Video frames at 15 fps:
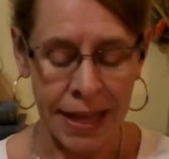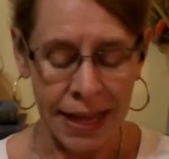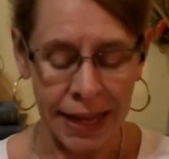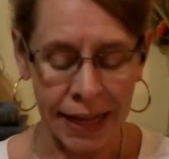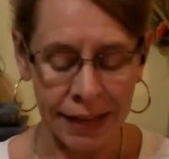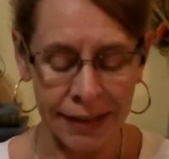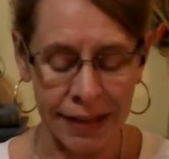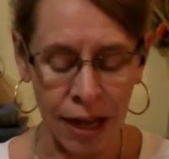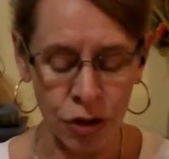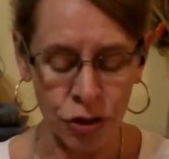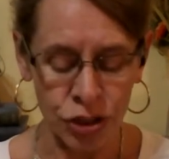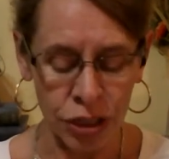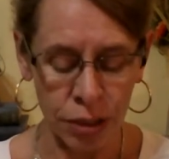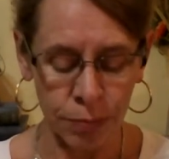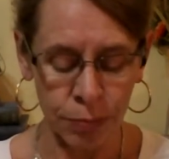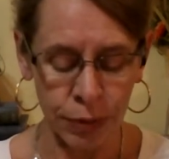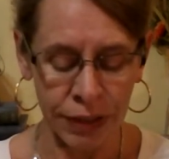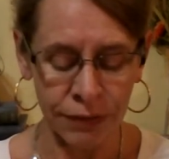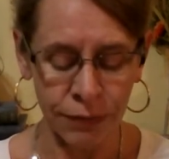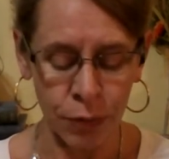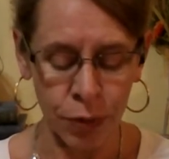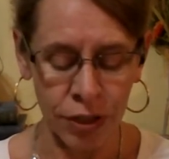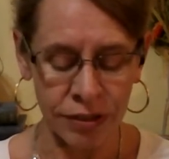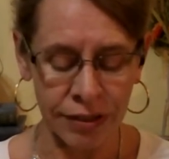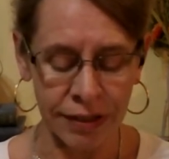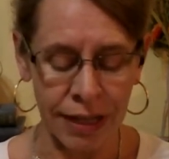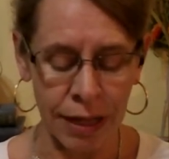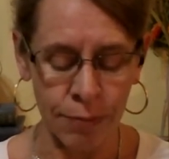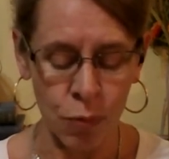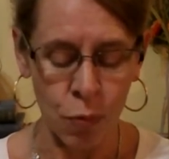And thou shalt bring forth to
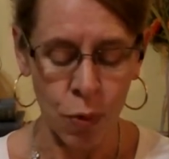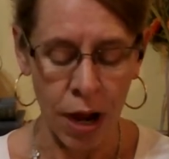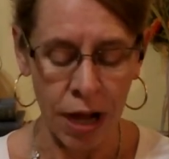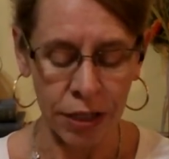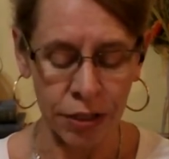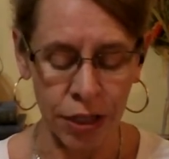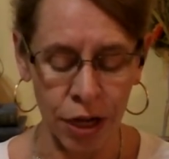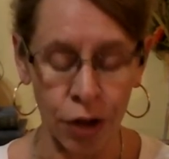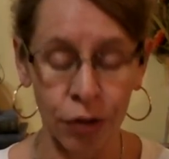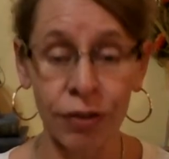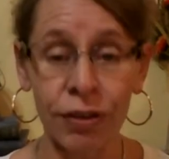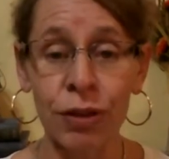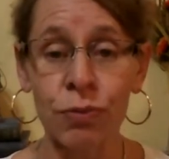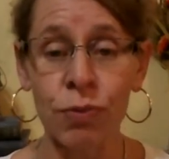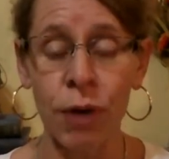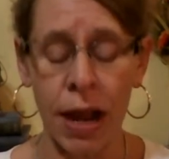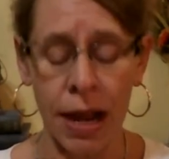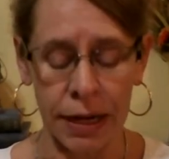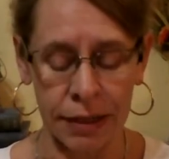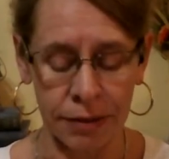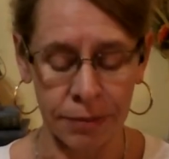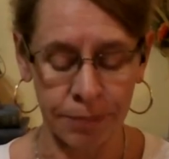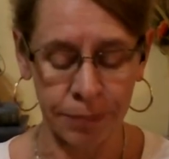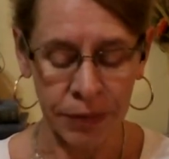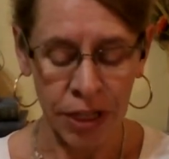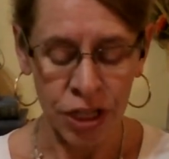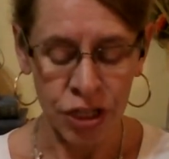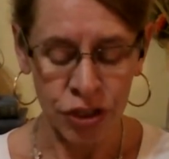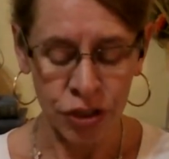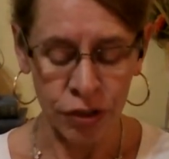them water out of the rock.
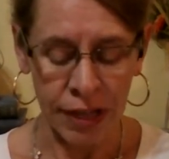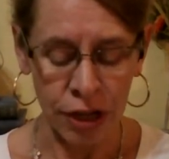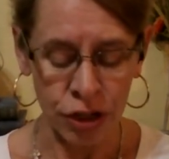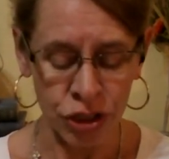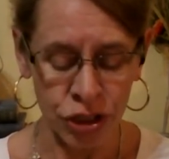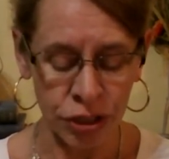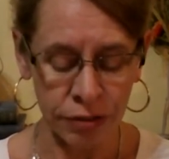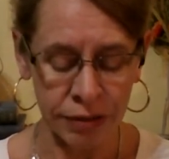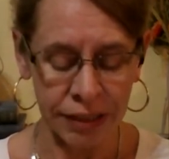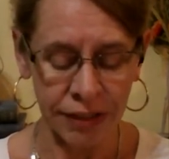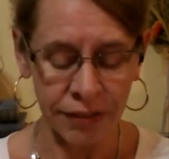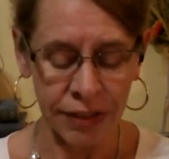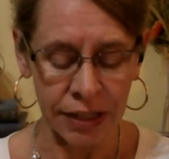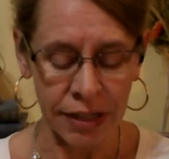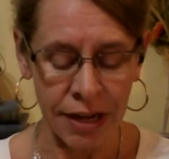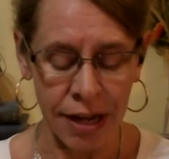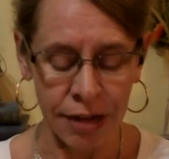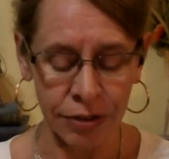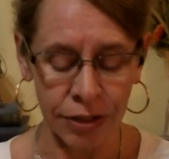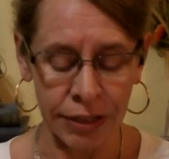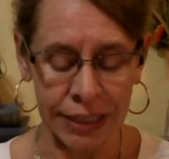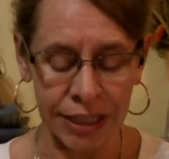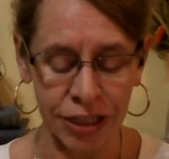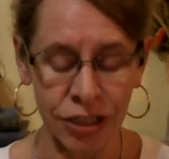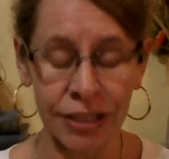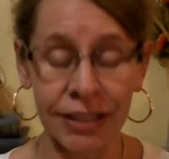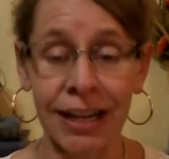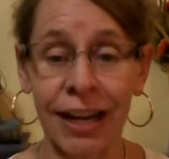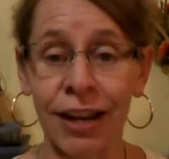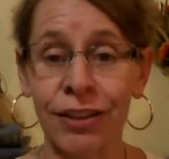So thou shalt give the
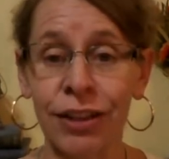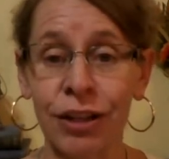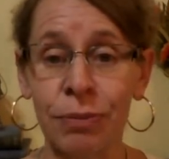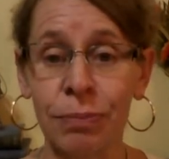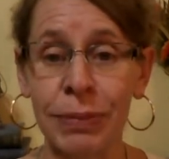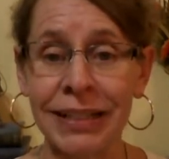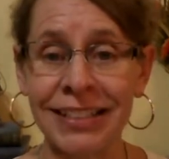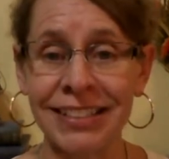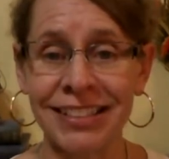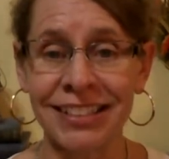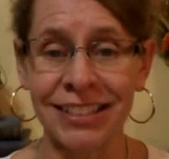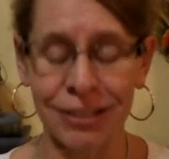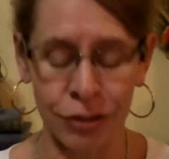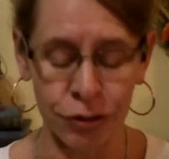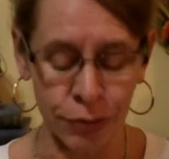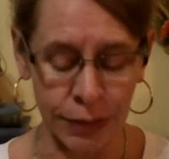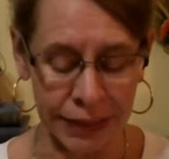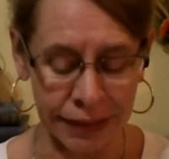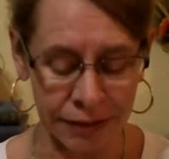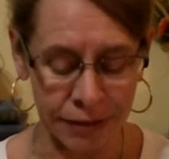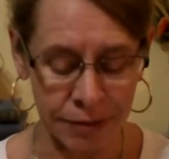congregation and their beasts drink.